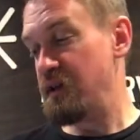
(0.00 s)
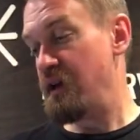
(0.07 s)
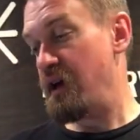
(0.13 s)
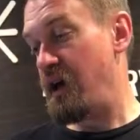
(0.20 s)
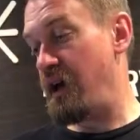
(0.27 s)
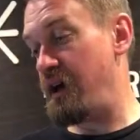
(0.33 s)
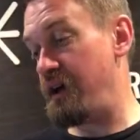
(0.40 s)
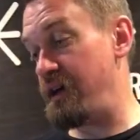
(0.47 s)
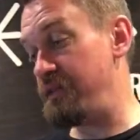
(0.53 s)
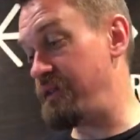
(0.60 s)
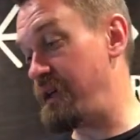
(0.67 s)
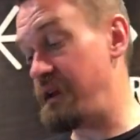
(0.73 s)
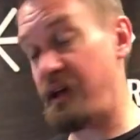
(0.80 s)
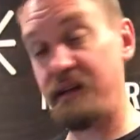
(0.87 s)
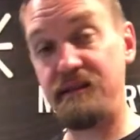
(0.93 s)
And
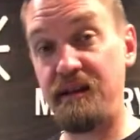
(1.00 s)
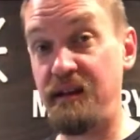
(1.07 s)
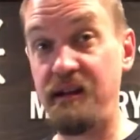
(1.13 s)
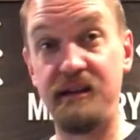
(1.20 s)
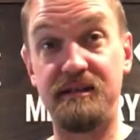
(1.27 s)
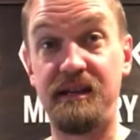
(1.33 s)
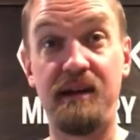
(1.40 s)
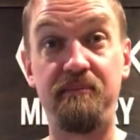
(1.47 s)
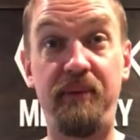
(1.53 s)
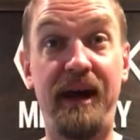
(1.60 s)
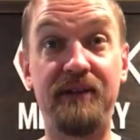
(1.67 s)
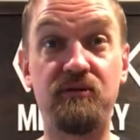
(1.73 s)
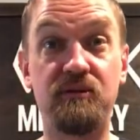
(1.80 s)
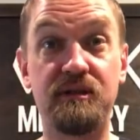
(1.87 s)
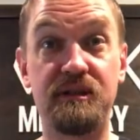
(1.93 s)
then I did a St.
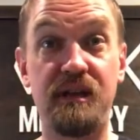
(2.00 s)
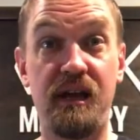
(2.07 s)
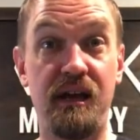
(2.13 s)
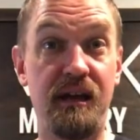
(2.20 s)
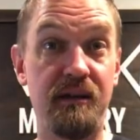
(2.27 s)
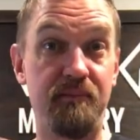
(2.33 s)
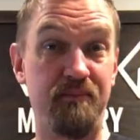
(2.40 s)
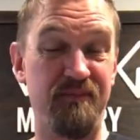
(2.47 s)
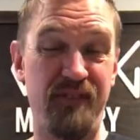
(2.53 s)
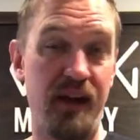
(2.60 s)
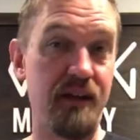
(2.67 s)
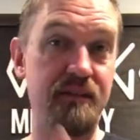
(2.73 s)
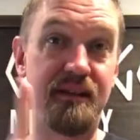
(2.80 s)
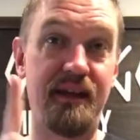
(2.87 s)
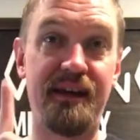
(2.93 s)
Patrick's Day,
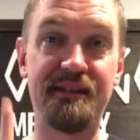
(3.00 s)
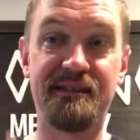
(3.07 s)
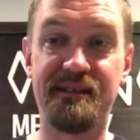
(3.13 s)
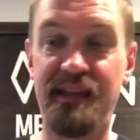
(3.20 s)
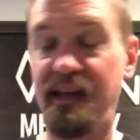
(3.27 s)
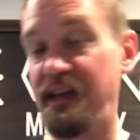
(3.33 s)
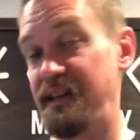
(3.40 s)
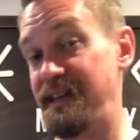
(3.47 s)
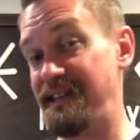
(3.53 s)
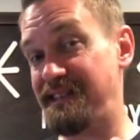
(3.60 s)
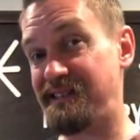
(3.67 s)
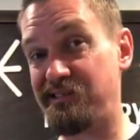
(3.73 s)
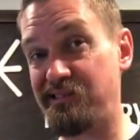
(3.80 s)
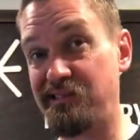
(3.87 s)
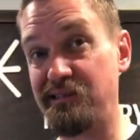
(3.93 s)
Valentine's Day,
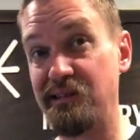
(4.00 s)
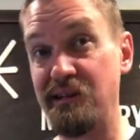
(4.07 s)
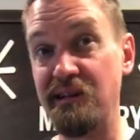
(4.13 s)
Easter,